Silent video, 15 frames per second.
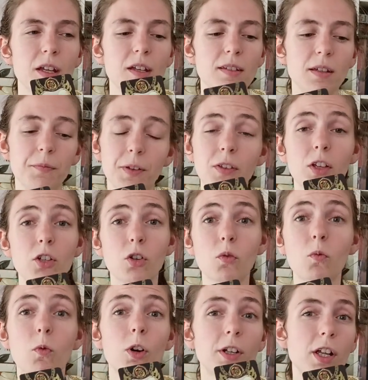something that
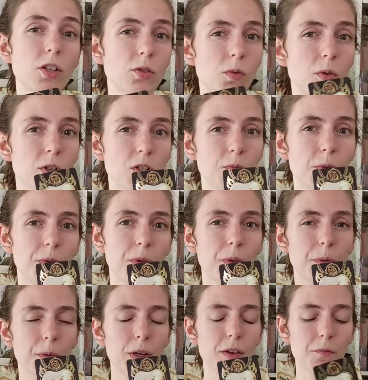you're working towards with the
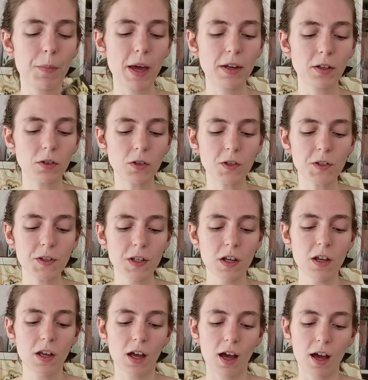Three of Pentacles.
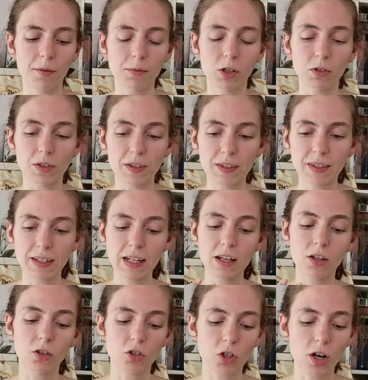You're
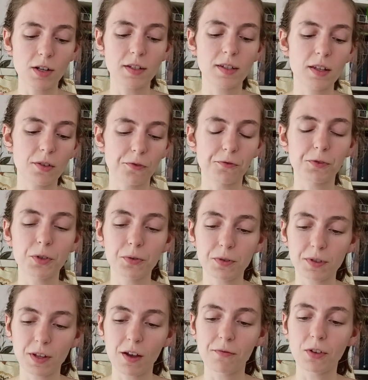starting to see the
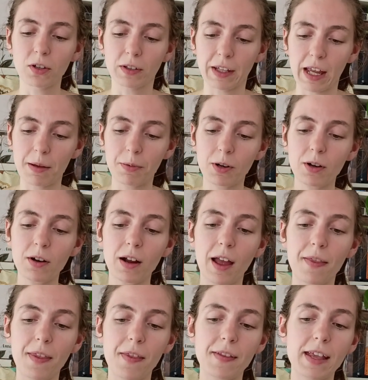fruits of your labor.
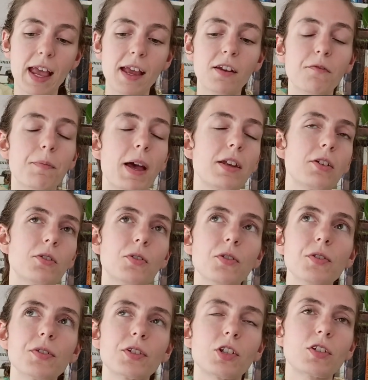And then the Eight of
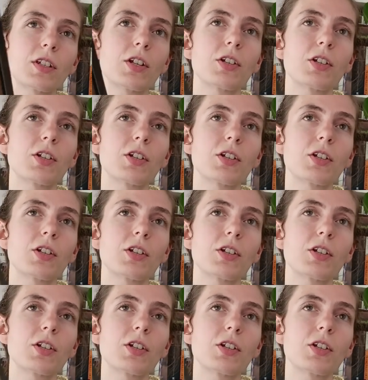Pentacles, just